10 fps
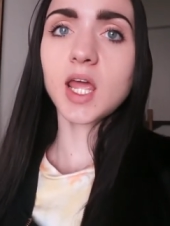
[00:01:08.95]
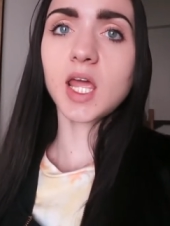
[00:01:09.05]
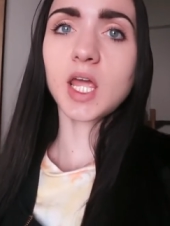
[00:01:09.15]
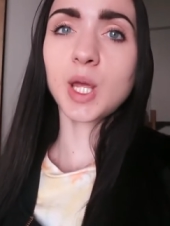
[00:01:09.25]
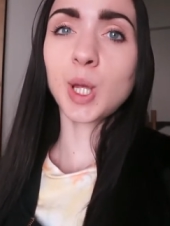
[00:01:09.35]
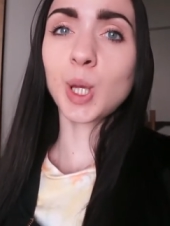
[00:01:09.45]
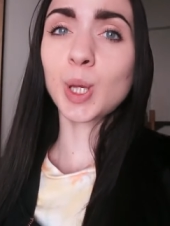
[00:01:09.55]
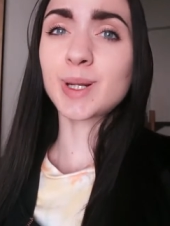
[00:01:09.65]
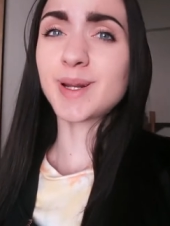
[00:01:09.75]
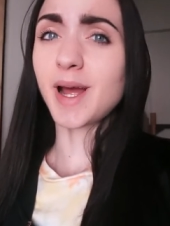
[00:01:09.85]

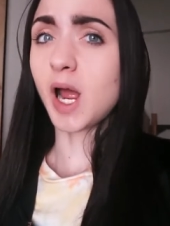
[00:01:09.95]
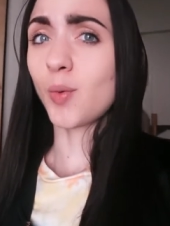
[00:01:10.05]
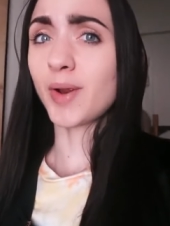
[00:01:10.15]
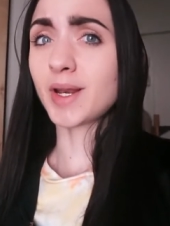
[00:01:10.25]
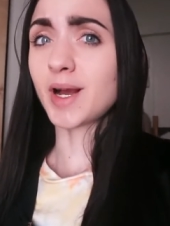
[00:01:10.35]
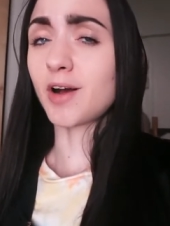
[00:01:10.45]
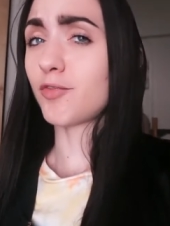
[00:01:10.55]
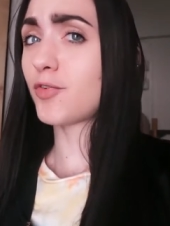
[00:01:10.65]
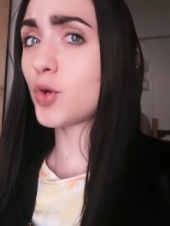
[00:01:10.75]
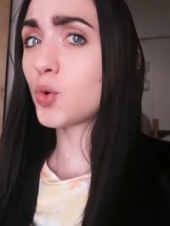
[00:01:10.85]
and I went and
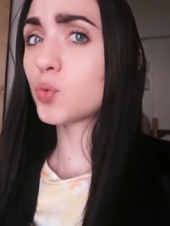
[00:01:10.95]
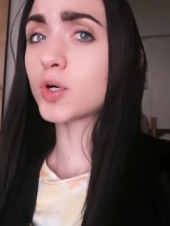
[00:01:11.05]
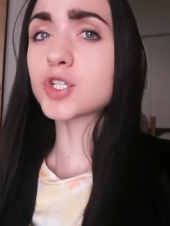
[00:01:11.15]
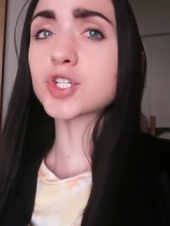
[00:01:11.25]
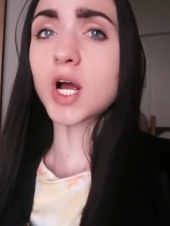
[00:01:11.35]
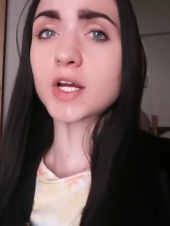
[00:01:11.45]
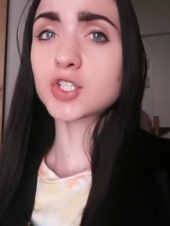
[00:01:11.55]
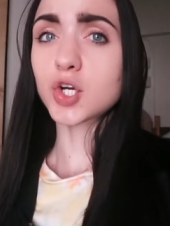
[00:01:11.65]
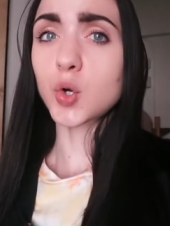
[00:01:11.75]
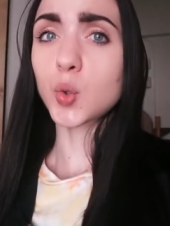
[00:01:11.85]
got food, which I
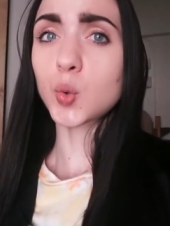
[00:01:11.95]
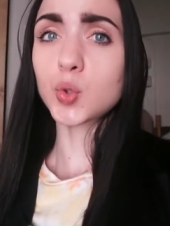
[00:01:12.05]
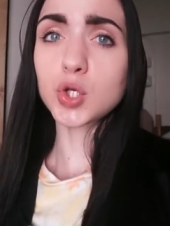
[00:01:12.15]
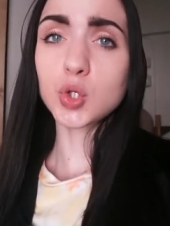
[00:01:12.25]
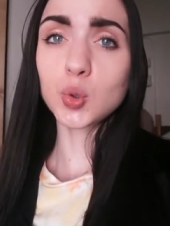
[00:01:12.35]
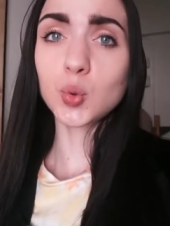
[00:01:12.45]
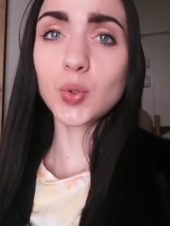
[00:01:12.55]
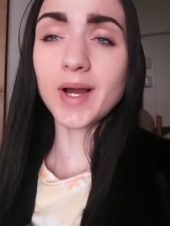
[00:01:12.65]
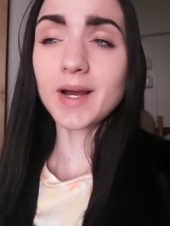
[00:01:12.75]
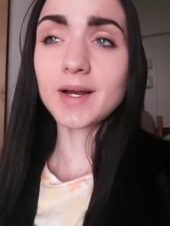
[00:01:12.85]
showed you
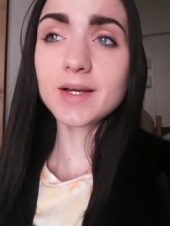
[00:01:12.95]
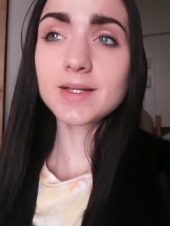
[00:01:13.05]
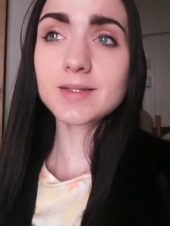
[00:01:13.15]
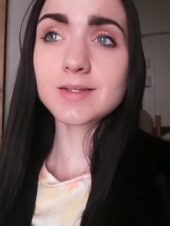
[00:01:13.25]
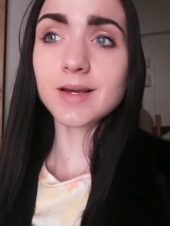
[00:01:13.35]
guys.